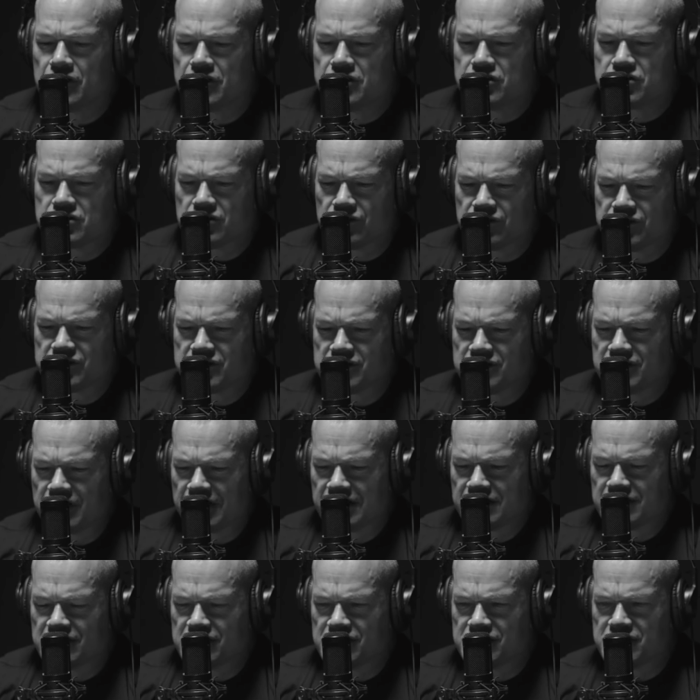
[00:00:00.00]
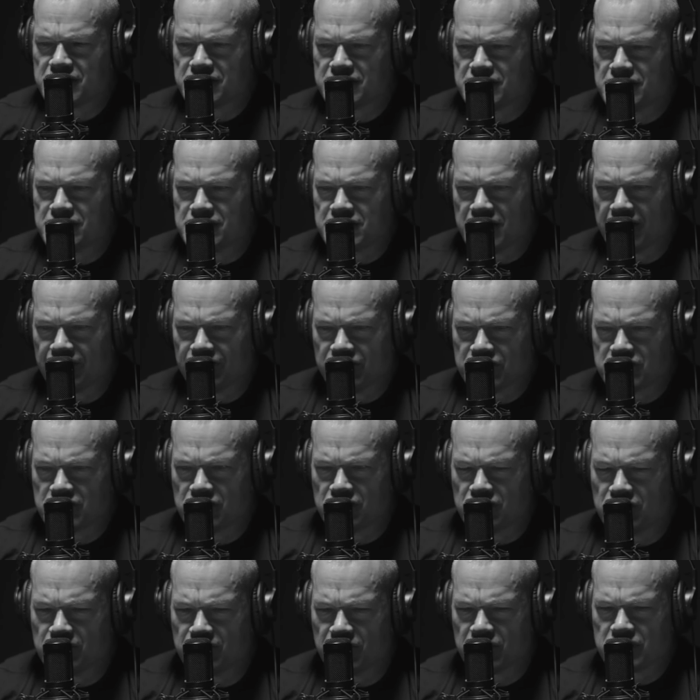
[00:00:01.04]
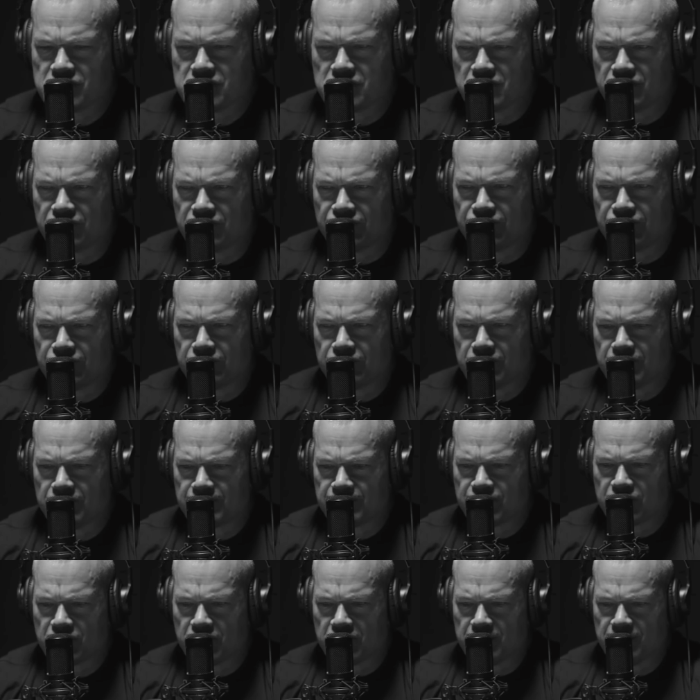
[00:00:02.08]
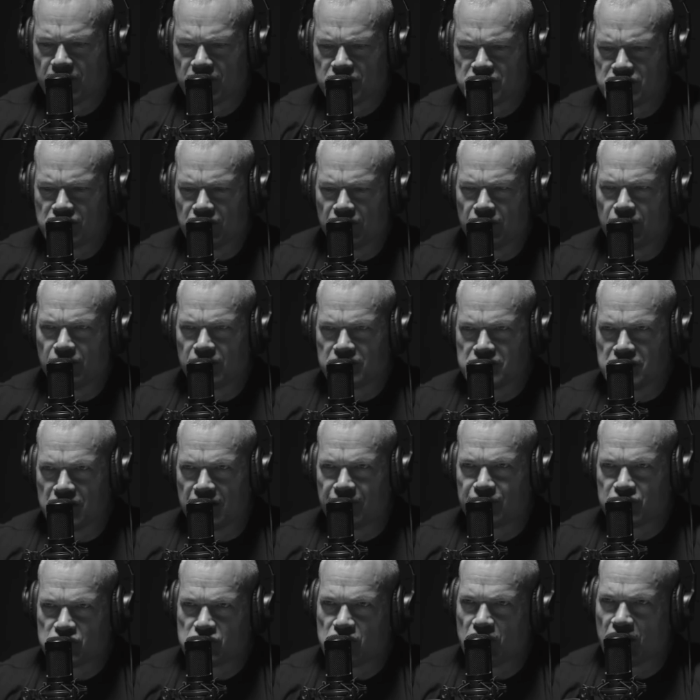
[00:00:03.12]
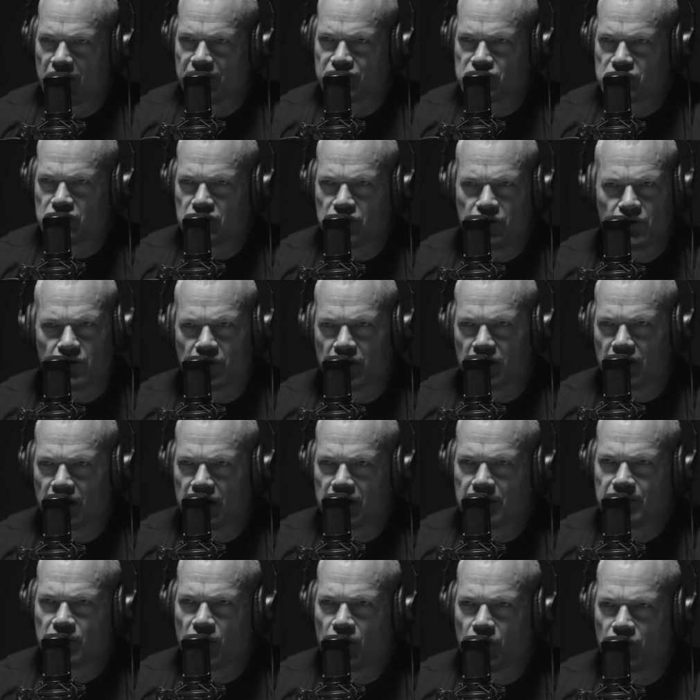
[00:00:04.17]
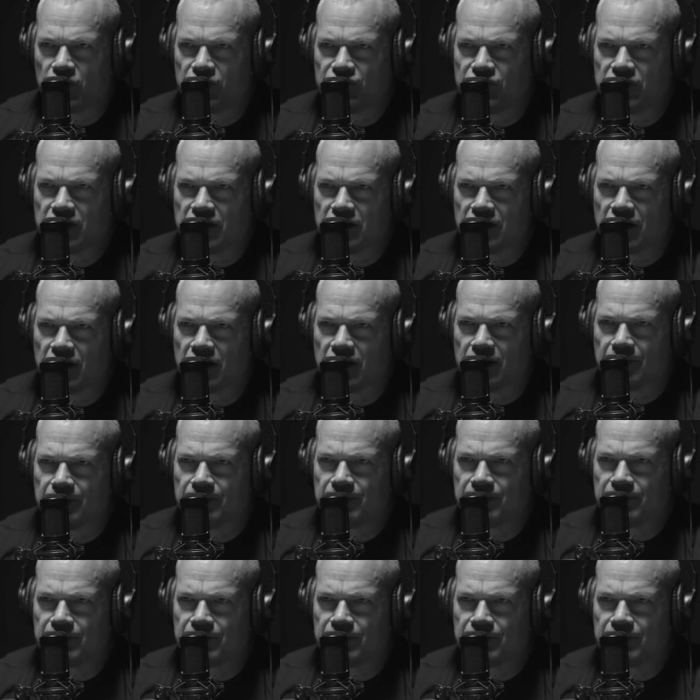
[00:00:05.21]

So this is 1967, so you must have pretty much known as an infantry officer you were going to end up going to Vietnam.